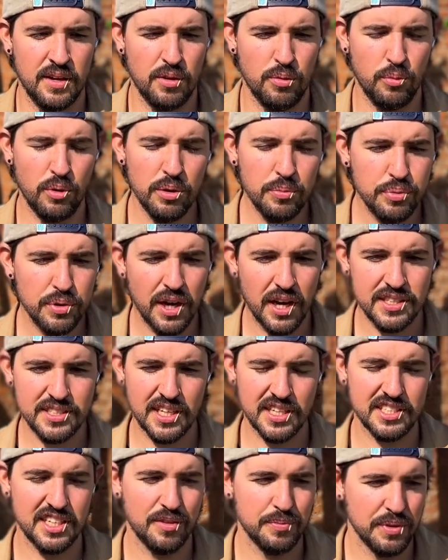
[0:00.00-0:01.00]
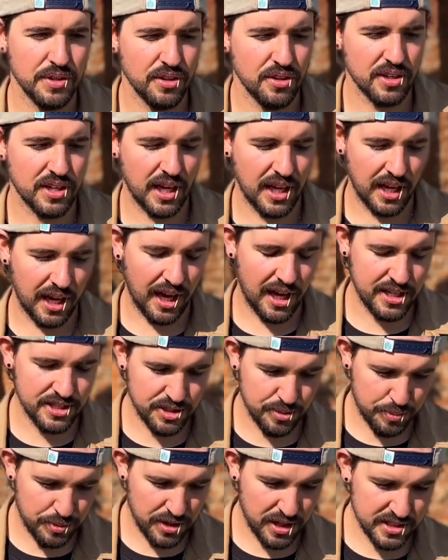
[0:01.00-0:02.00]
One process I've been looking at
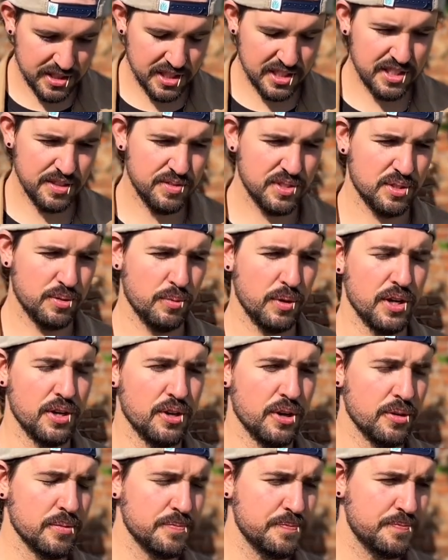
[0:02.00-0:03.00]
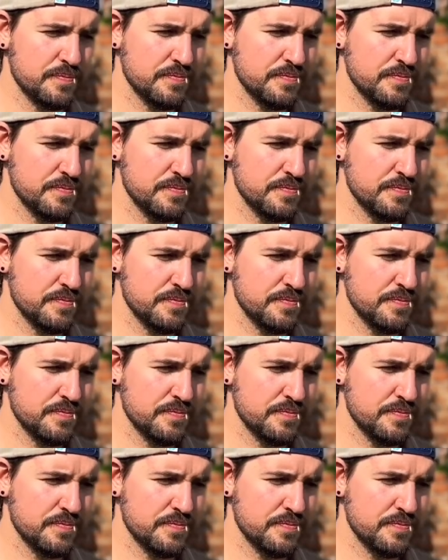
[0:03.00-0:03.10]
is the process of surrender.